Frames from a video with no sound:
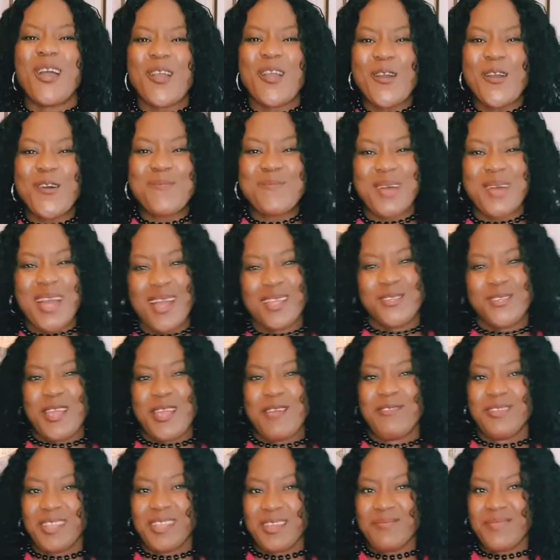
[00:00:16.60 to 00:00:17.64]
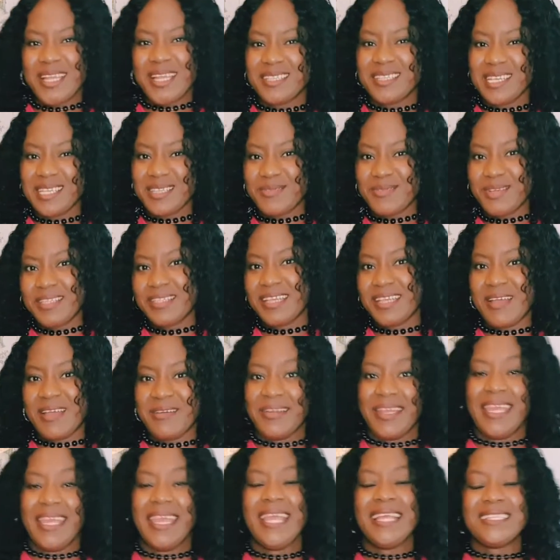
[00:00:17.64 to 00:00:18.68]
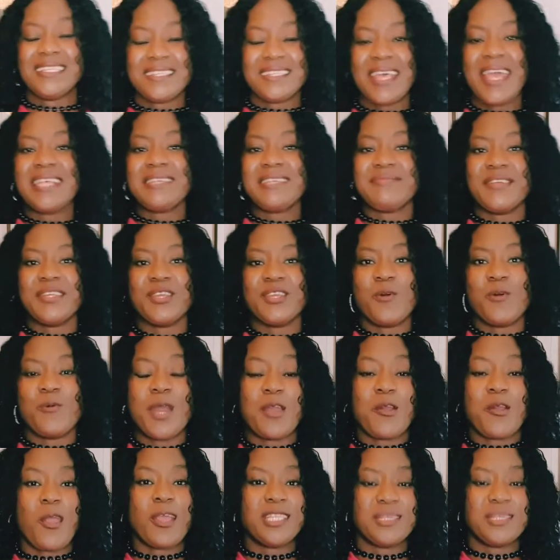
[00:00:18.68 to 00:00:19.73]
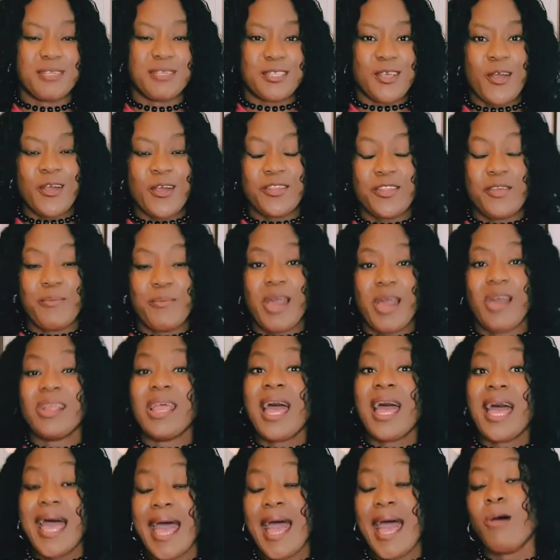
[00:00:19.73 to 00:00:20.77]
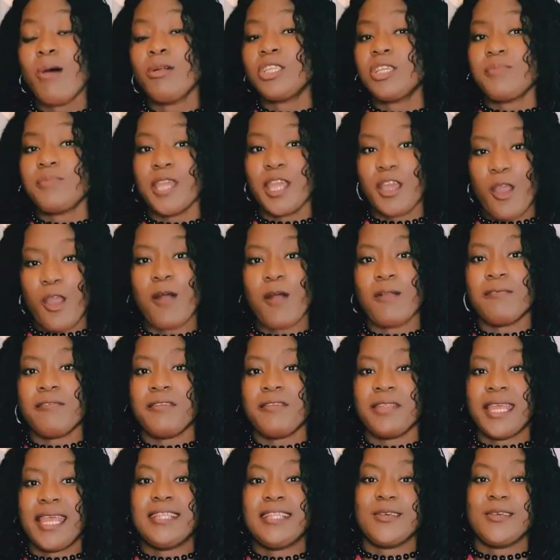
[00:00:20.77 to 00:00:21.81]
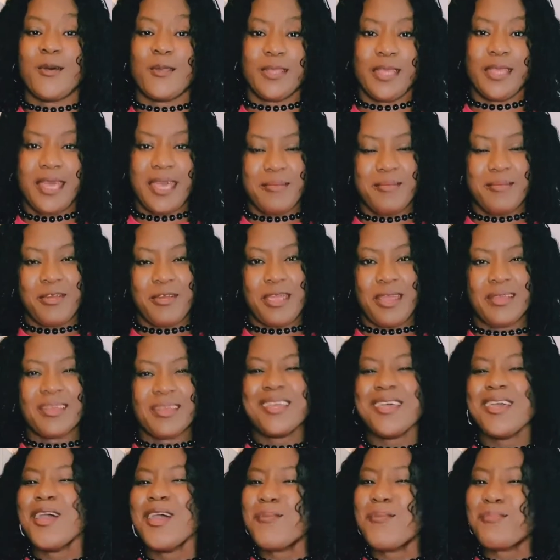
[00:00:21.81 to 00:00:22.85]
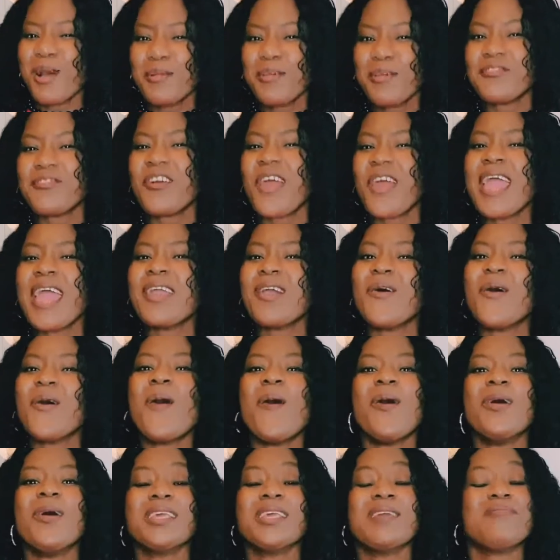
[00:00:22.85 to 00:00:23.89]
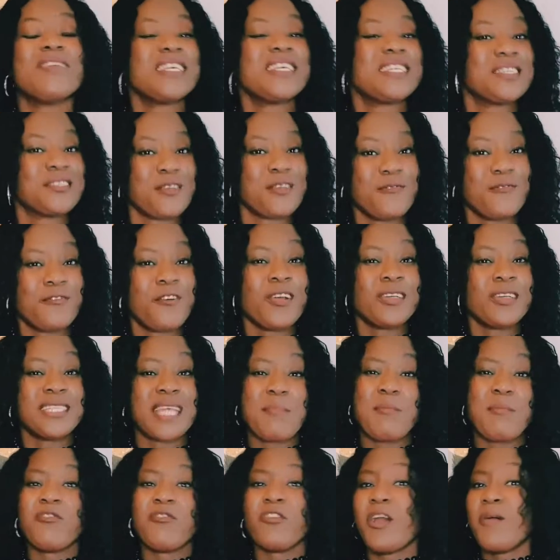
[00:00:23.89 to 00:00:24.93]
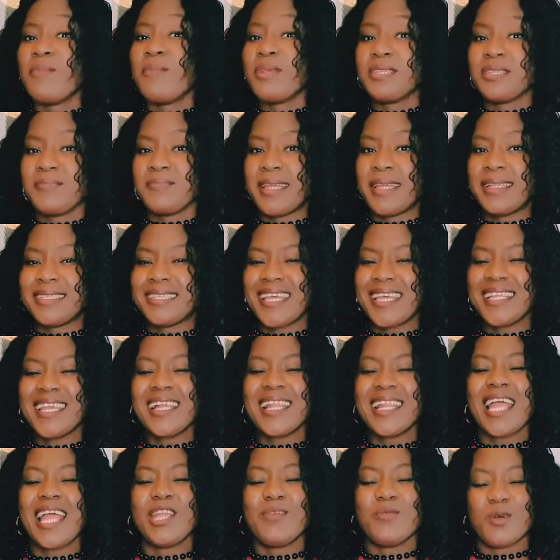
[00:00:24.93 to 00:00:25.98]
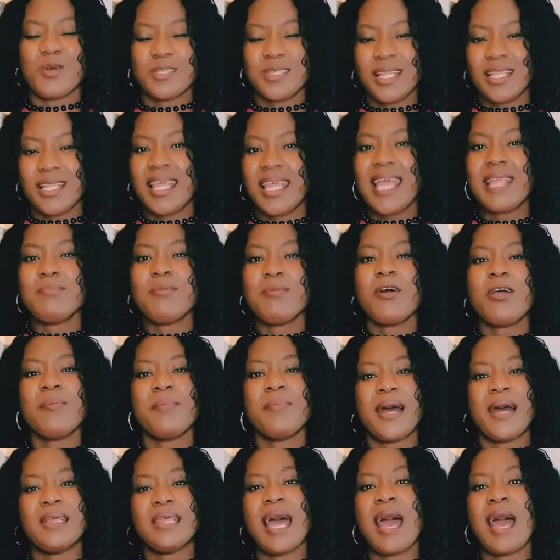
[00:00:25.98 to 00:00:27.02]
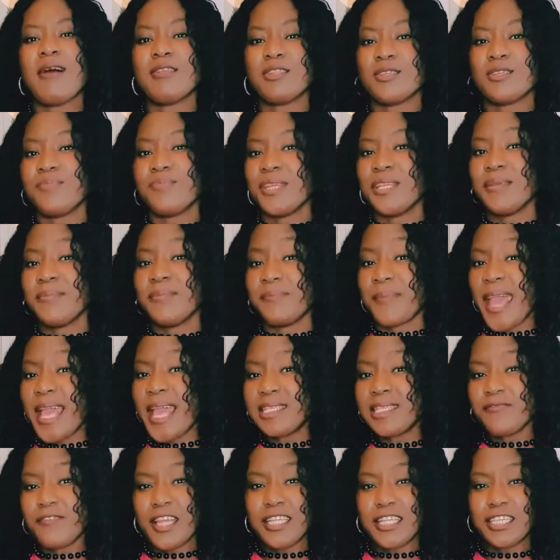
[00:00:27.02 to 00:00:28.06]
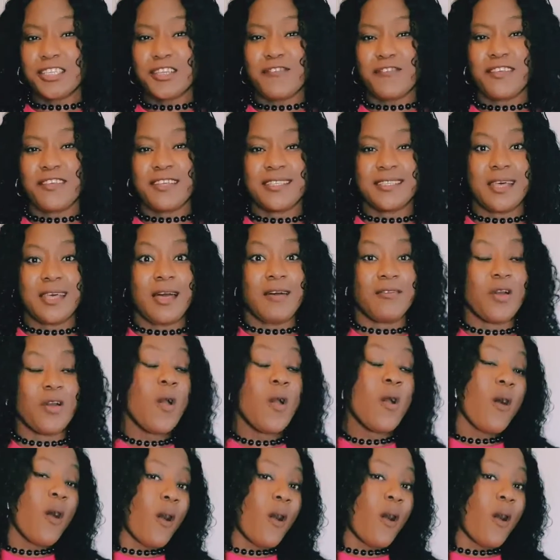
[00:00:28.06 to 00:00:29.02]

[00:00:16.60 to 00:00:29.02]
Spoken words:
welcome back to Everyday Matters with Tari. In today's video, we're going to be talking about how to be confident on camera. But before I go on, if this is your first time of coming to my channel and you want to learn more about how to be the best version of yourself